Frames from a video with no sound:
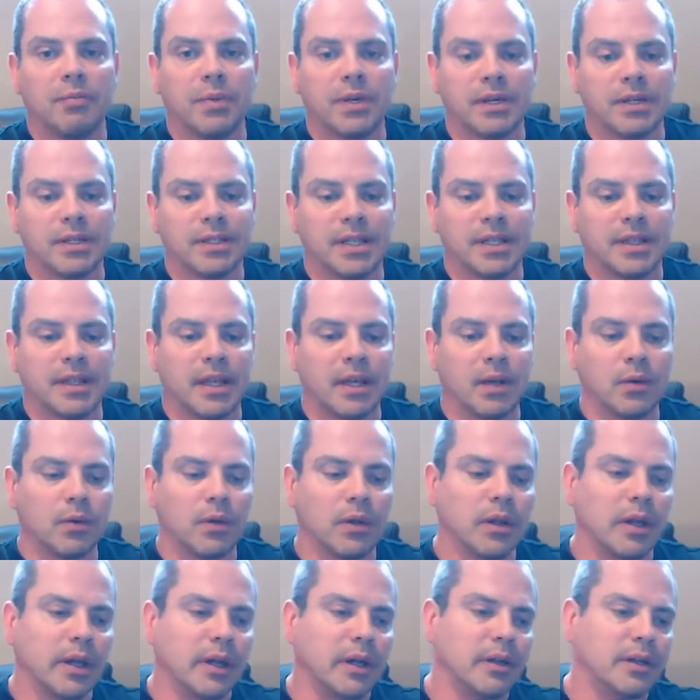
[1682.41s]
because they think
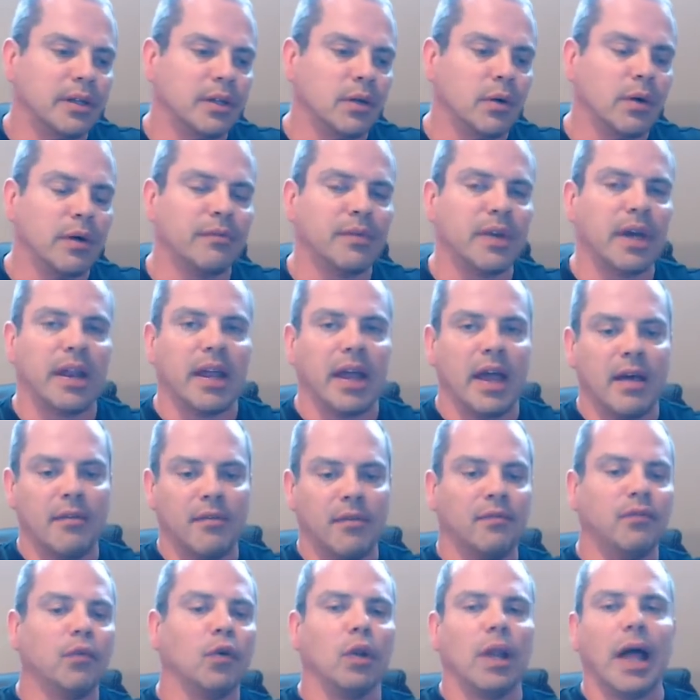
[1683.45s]
well I, you know i've got to have
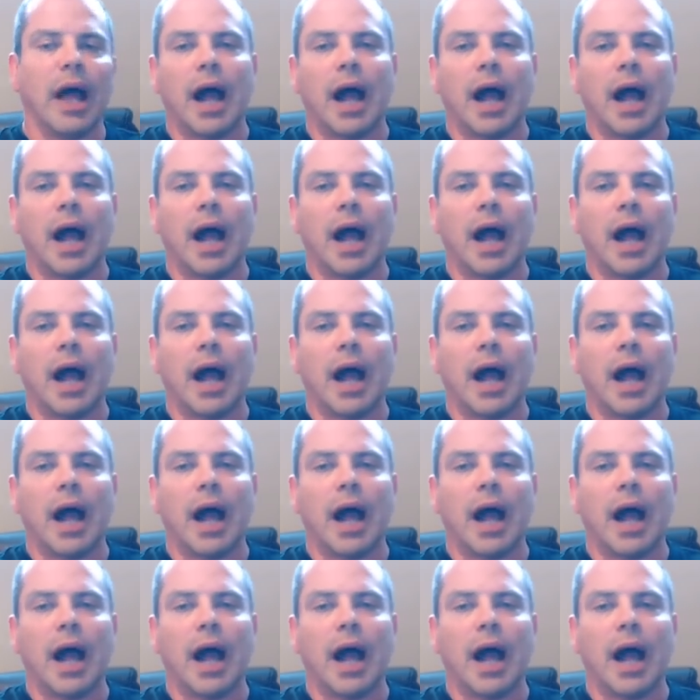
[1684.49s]
a full